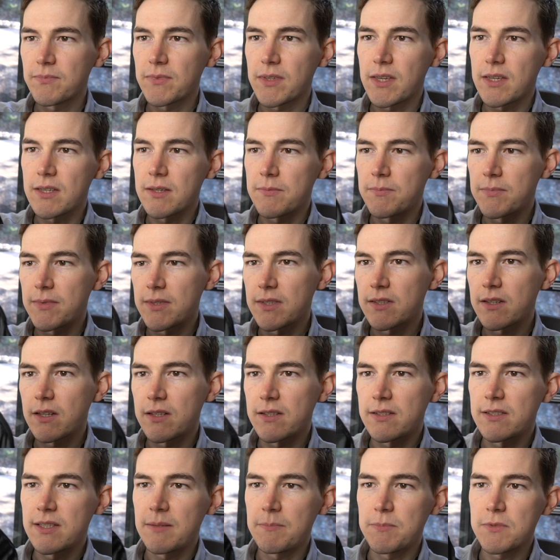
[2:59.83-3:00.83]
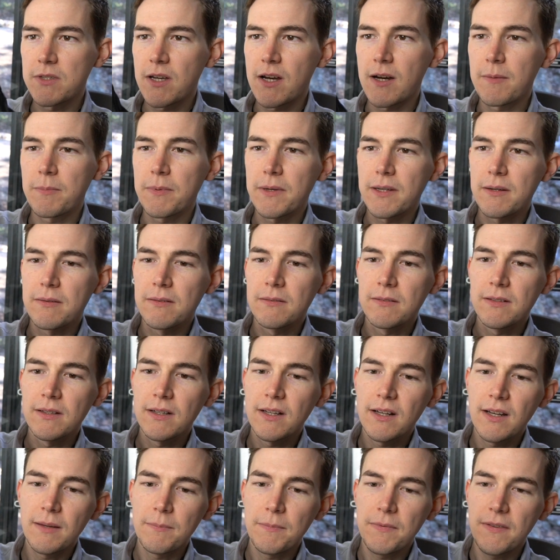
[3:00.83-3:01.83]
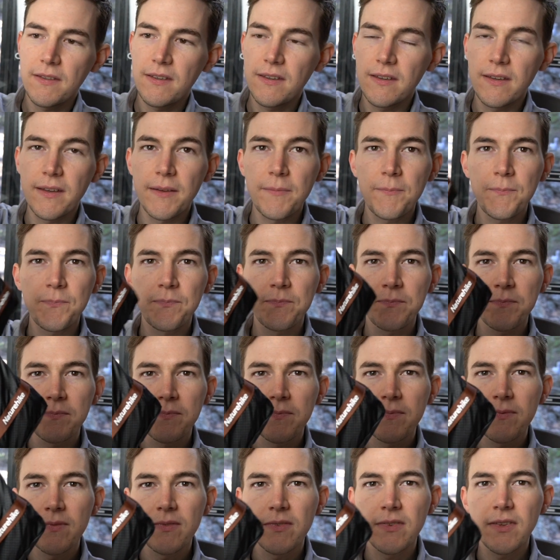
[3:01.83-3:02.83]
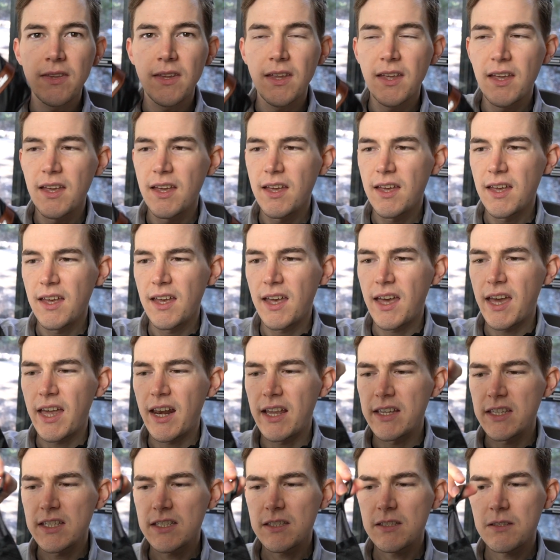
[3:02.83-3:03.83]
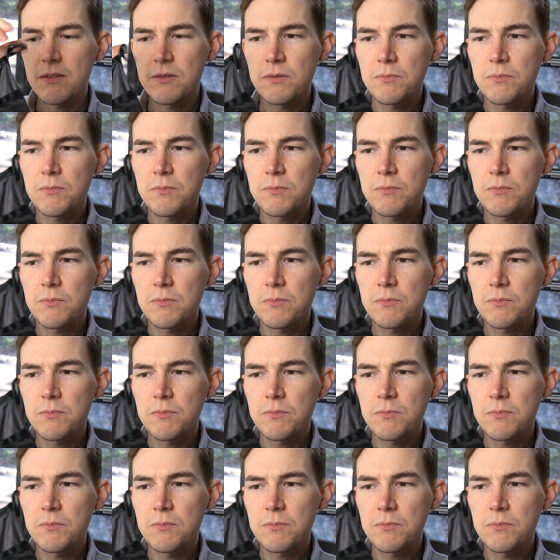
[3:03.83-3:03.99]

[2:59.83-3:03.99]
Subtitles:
It's got a zip top and clips here. And I just